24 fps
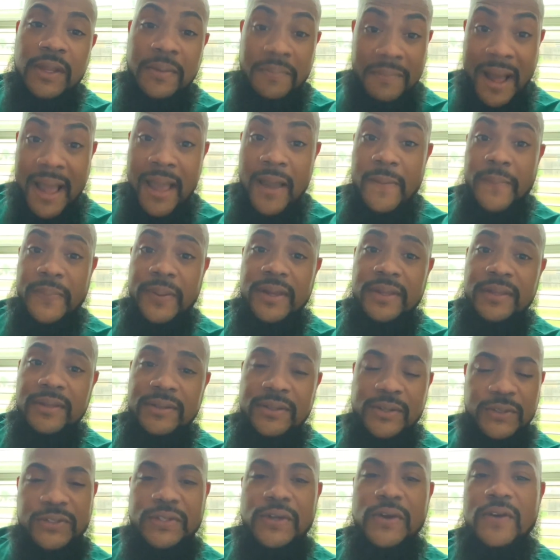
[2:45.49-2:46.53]
in my opinion,
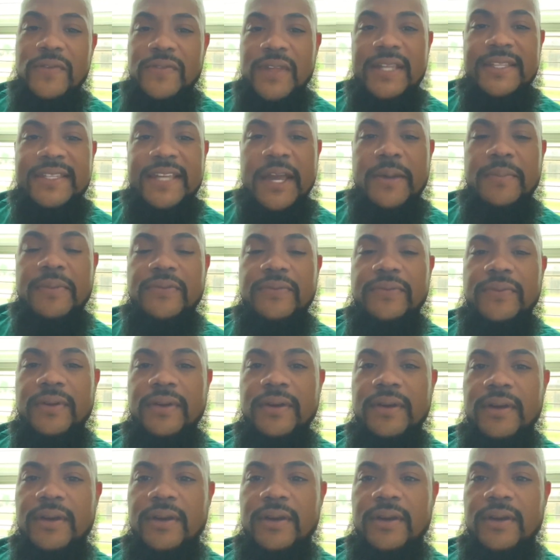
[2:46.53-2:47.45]
deserve that type of